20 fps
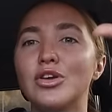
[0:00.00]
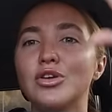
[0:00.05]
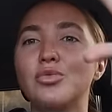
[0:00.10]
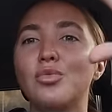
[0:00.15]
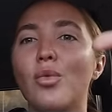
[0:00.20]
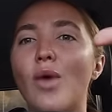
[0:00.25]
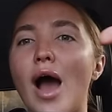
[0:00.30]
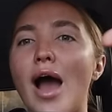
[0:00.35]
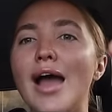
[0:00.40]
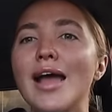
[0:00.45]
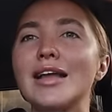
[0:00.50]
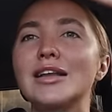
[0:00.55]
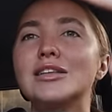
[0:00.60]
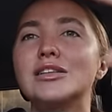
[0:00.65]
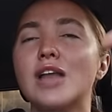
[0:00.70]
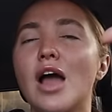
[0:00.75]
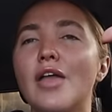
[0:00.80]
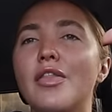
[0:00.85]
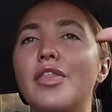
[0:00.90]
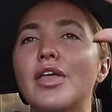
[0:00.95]
why
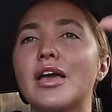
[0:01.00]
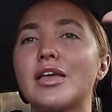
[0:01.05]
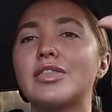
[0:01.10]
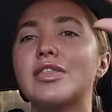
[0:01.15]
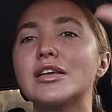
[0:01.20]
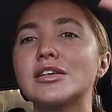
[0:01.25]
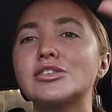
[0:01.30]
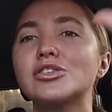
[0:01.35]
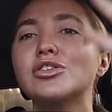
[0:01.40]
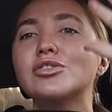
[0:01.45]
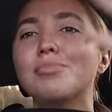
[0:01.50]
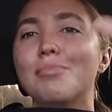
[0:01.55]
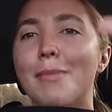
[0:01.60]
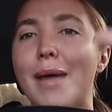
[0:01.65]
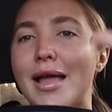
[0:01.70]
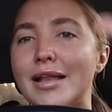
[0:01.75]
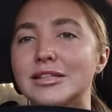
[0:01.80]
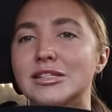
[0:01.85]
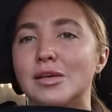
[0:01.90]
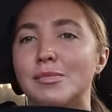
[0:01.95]
like these are
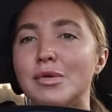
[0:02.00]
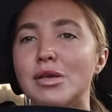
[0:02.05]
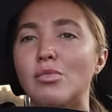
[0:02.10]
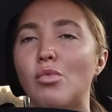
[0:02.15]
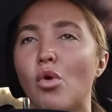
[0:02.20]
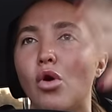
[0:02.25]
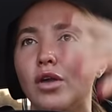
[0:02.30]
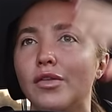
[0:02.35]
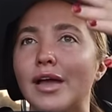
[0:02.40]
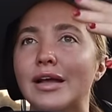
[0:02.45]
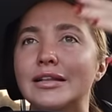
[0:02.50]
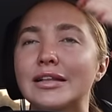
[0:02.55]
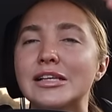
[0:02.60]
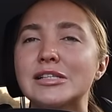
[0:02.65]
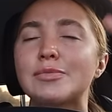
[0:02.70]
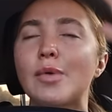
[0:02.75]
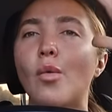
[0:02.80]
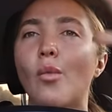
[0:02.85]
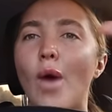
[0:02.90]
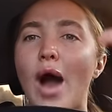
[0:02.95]
meant to be worn like
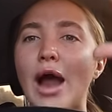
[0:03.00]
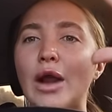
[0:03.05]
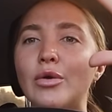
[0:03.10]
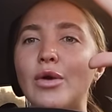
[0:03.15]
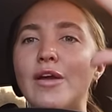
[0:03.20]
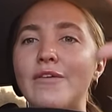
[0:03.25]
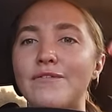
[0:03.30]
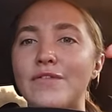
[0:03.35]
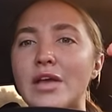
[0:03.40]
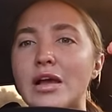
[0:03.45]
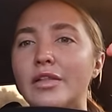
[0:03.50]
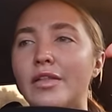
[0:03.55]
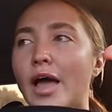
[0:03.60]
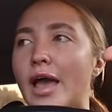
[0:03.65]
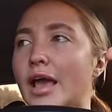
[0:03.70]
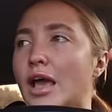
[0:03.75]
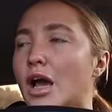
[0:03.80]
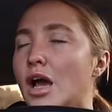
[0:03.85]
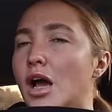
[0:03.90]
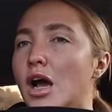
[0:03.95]
this, but why do I feel
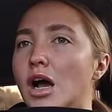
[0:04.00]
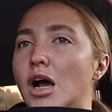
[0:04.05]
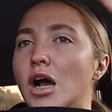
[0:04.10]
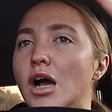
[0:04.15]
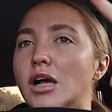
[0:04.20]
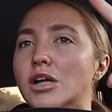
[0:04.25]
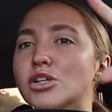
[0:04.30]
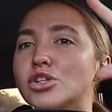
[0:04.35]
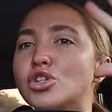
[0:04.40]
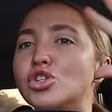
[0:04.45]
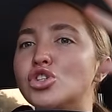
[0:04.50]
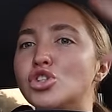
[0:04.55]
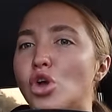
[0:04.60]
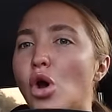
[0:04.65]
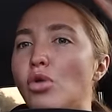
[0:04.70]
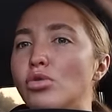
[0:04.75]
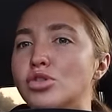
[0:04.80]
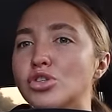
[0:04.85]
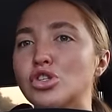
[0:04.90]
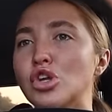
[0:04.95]
like
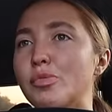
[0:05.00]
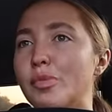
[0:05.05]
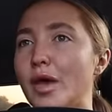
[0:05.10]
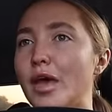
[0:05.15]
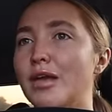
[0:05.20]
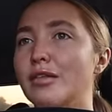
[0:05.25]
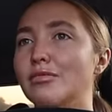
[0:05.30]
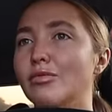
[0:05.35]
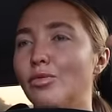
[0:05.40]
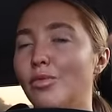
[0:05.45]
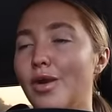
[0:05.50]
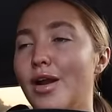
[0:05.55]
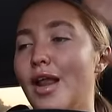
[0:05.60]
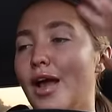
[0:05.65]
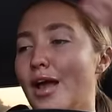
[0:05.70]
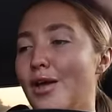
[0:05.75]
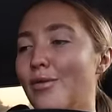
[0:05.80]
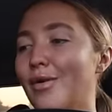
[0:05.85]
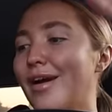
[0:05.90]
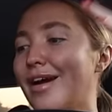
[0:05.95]
so stupid when
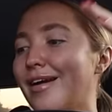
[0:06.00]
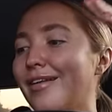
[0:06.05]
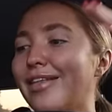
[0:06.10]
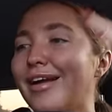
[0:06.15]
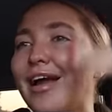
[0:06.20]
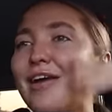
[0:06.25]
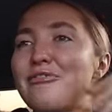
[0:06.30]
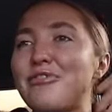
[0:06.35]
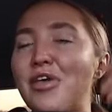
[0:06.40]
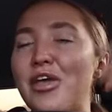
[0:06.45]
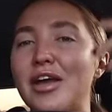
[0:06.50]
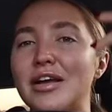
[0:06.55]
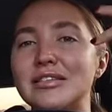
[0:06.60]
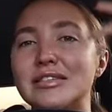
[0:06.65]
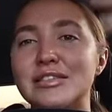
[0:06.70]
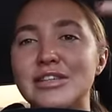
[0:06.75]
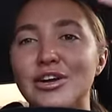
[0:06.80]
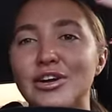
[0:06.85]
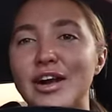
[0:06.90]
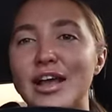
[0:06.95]
I wear it. Like, I feel like a
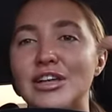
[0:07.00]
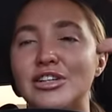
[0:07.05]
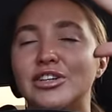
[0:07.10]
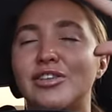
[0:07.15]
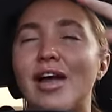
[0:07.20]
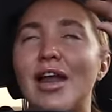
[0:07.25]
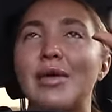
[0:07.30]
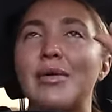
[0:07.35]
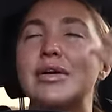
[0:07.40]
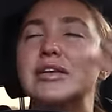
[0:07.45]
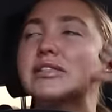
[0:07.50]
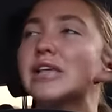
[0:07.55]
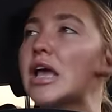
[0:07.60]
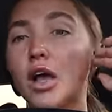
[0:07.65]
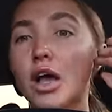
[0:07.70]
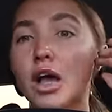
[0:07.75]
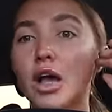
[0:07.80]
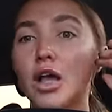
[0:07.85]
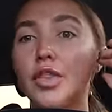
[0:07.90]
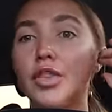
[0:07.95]
secret agent. Anyways,
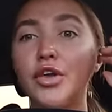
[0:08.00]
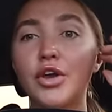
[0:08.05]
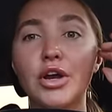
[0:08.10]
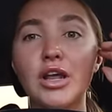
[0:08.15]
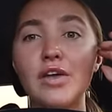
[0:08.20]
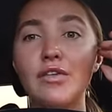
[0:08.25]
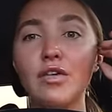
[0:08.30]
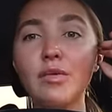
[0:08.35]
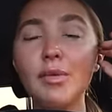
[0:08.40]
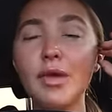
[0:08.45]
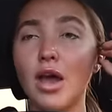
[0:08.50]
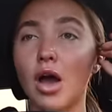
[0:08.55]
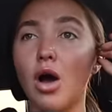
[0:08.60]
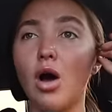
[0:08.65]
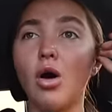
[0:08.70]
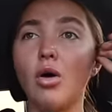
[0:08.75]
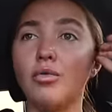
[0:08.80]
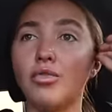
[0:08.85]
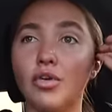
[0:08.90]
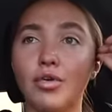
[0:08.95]
they're giving me
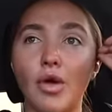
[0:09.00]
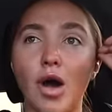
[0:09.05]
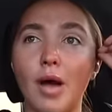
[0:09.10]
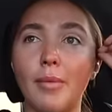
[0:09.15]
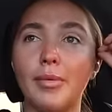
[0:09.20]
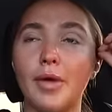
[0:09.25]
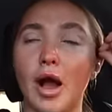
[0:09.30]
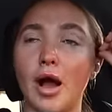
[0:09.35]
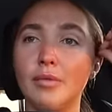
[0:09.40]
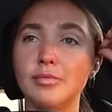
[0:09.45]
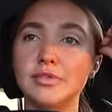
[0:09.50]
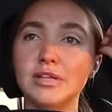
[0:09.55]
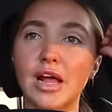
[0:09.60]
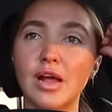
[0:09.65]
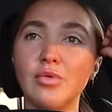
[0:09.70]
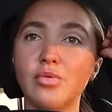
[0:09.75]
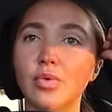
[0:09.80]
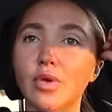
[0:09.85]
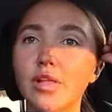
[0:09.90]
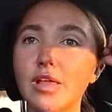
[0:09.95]
hope for rom-coms. Like, I
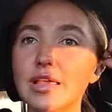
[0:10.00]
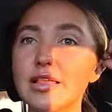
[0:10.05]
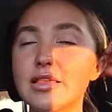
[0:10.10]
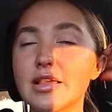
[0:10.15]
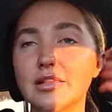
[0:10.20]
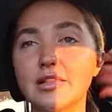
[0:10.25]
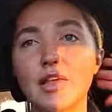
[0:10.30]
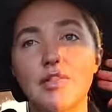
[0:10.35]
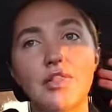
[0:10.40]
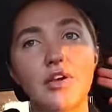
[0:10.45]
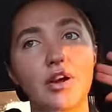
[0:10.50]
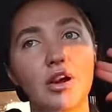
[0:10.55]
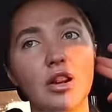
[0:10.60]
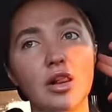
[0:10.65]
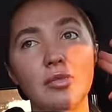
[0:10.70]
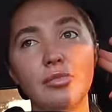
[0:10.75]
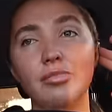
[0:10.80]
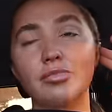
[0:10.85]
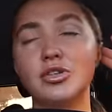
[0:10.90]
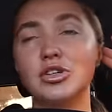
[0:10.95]
really think that they're
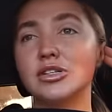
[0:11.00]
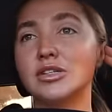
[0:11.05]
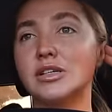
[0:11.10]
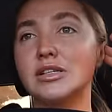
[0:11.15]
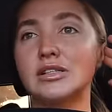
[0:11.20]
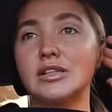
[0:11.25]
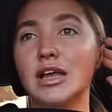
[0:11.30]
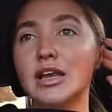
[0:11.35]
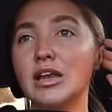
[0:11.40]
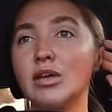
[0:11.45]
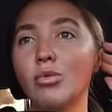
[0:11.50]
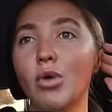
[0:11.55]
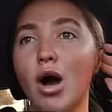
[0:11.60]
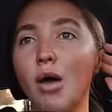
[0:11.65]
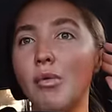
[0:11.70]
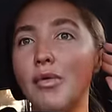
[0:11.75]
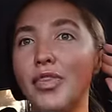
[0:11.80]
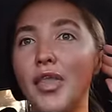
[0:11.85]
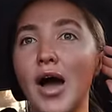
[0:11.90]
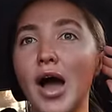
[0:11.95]
gonna just continue
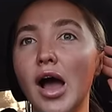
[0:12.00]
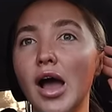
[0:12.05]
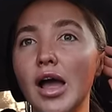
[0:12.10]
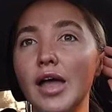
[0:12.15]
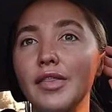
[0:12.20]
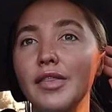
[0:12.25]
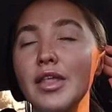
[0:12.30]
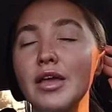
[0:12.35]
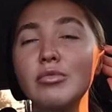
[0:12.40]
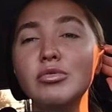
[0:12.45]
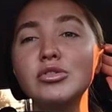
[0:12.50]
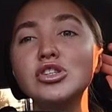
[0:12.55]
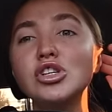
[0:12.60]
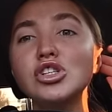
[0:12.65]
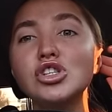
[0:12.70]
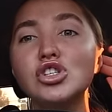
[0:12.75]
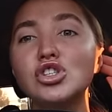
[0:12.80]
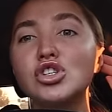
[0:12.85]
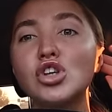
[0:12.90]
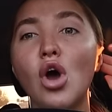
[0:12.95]
on with that. And it was
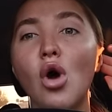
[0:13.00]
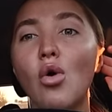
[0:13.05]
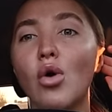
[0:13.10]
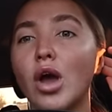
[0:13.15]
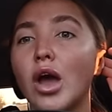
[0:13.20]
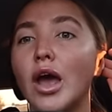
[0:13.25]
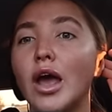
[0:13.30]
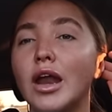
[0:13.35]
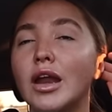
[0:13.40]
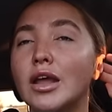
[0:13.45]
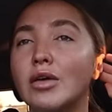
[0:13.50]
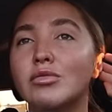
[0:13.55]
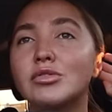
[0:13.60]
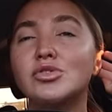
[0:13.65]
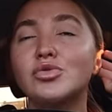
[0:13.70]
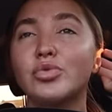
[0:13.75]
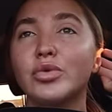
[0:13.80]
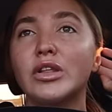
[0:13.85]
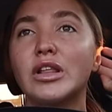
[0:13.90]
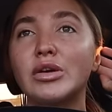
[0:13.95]
just so good. It
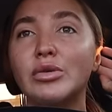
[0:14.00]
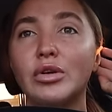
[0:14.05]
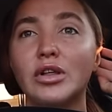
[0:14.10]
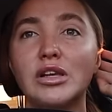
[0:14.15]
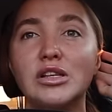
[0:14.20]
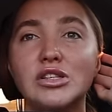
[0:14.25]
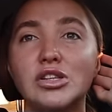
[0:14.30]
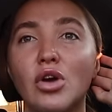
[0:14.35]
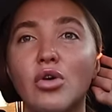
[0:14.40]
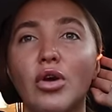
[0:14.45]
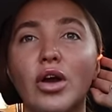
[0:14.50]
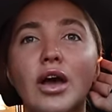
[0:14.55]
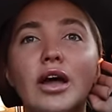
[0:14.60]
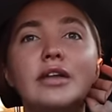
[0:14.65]
was really, really so good.